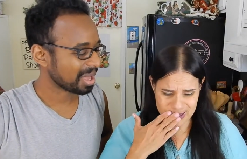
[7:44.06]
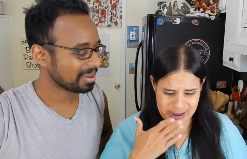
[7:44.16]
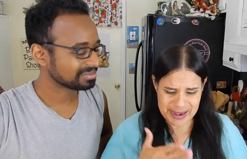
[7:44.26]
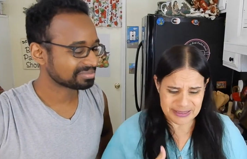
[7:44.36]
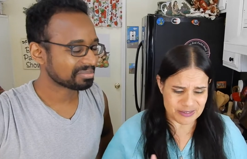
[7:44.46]

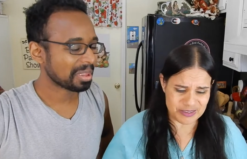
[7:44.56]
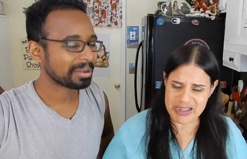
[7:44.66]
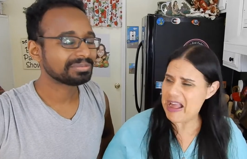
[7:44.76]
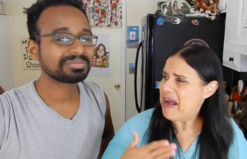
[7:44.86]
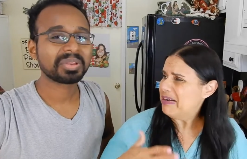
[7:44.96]
Speaker 1: The hell is
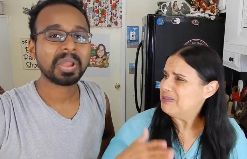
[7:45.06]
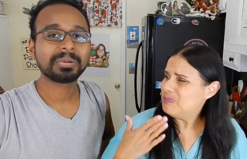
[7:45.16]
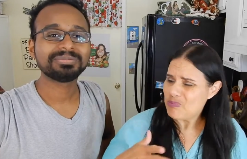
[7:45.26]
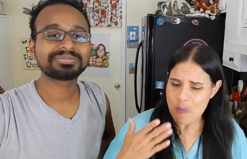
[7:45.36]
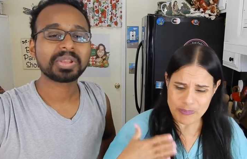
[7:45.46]
that?
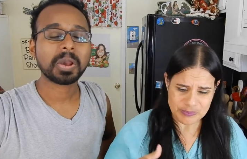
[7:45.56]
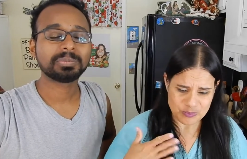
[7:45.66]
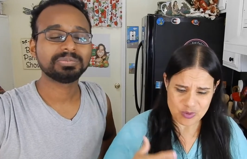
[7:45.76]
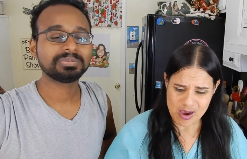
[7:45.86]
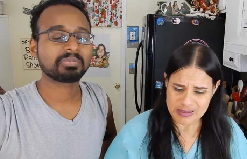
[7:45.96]

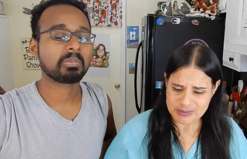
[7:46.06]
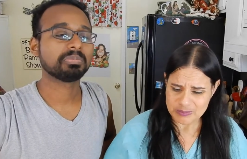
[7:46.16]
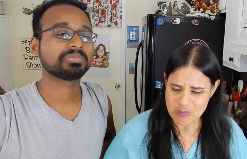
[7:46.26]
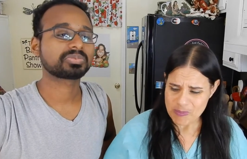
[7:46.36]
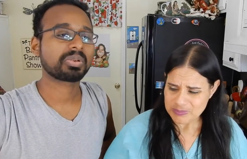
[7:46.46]

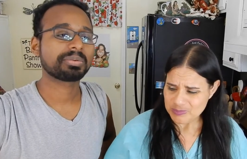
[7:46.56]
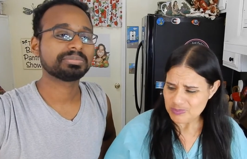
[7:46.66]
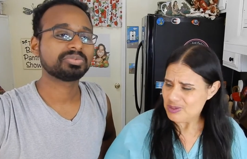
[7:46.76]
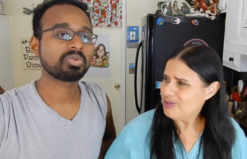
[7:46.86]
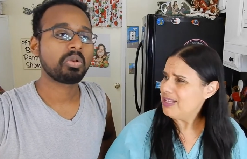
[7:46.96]
Mm.
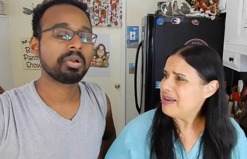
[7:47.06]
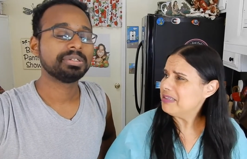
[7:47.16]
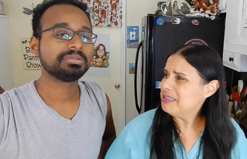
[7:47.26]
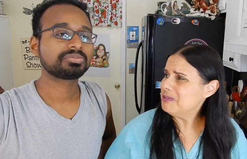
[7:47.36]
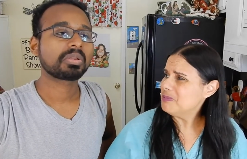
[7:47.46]
You
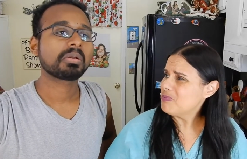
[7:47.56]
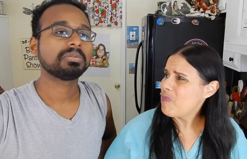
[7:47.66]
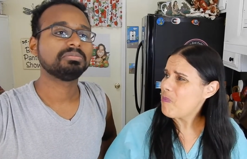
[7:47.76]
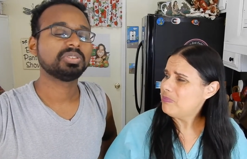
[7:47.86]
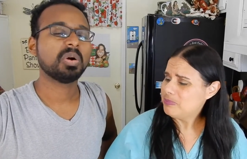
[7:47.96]
like
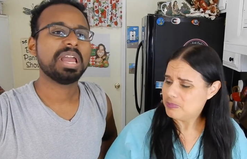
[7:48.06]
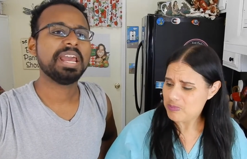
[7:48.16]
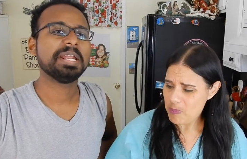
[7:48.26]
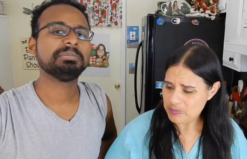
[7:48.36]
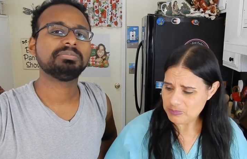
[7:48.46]
it? Don't
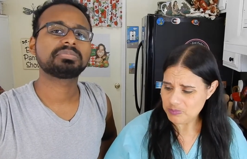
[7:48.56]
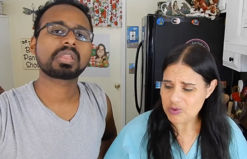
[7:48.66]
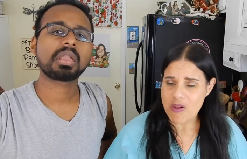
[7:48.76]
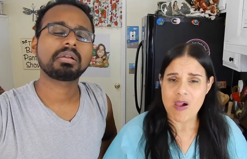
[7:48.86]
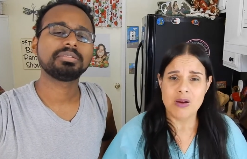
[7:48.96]
hate
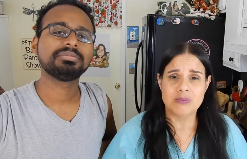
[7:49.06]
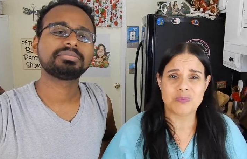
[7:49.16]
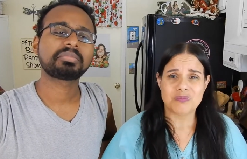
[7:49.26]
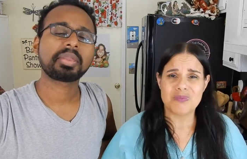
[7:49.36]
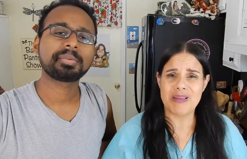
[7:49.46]
it.
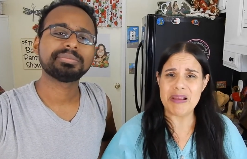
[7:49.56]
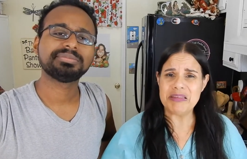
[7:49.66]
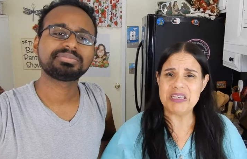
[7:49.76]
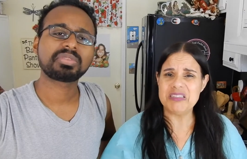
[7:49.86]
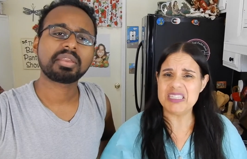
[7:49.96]

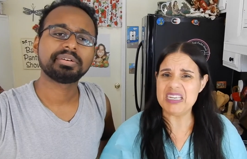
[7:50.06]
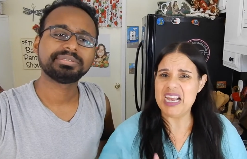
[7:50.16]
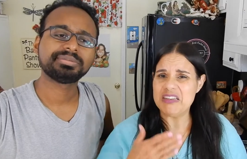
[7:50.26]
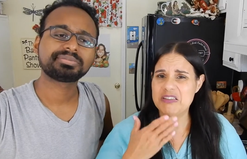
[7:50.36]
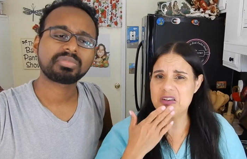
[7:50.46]
It tastes like
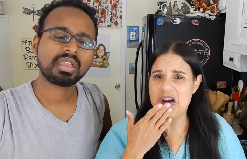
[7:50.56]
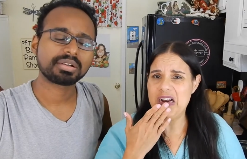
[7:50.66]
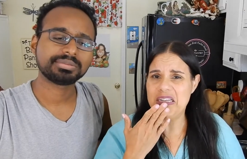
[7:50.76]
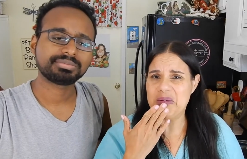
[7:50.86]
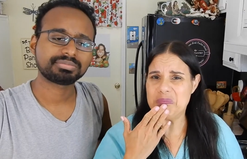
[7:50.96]
it has
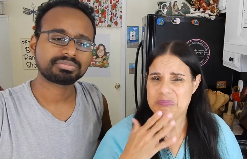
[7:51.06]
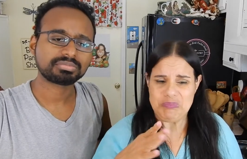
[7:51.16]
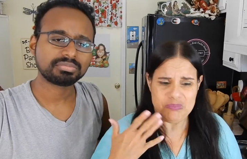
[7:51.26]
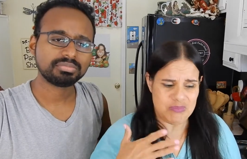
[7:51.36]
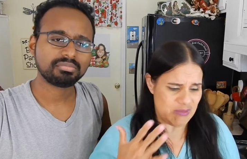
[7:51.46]
garlic.
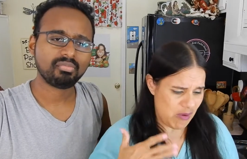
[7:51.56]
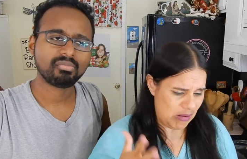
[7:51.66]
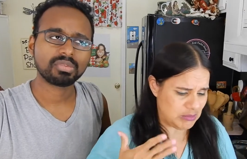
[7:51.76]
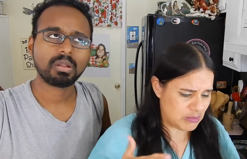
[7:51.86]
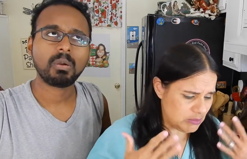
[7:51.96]

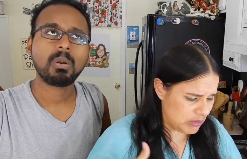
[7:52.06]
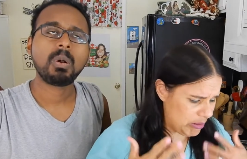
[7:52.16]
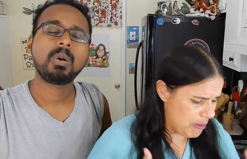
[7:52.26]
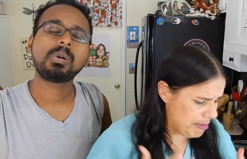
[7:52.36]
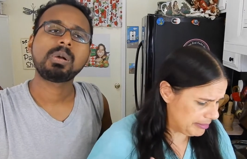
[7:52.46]

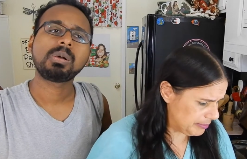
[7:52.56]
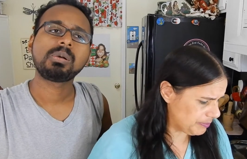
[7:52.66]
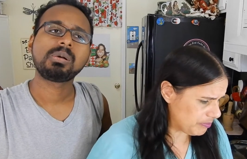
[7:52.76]
Ugh.